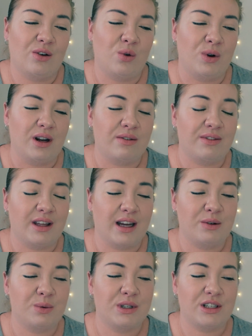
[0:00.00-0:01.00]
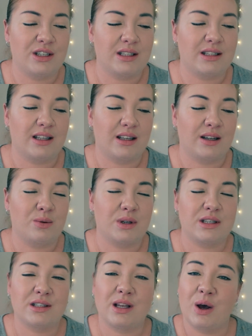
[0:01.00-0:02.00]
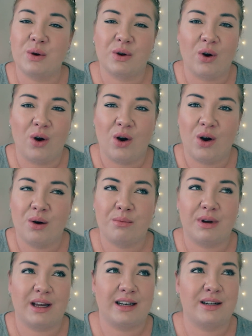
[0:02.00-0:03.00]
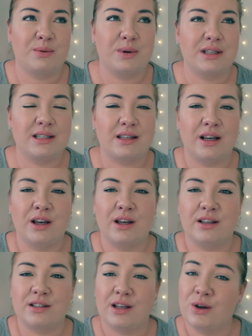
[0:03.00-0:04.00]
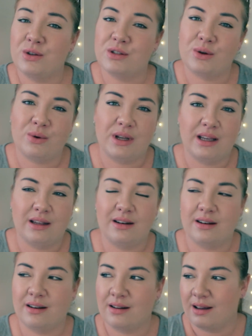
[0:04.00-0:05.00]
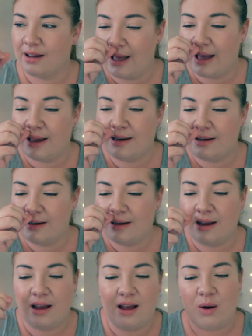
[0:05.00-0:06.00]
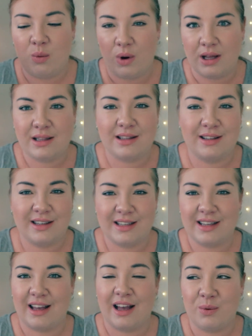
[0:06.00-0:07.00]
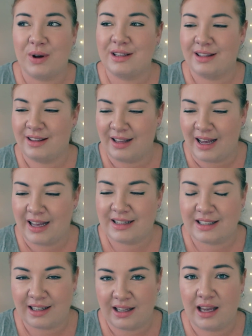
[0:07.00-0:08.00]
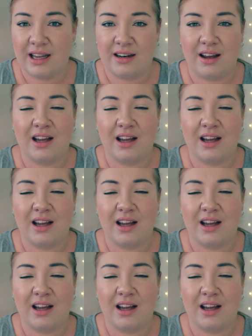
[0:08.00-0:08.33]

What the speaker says: All of that was just, it was so calm and it was so serene, and I want that again.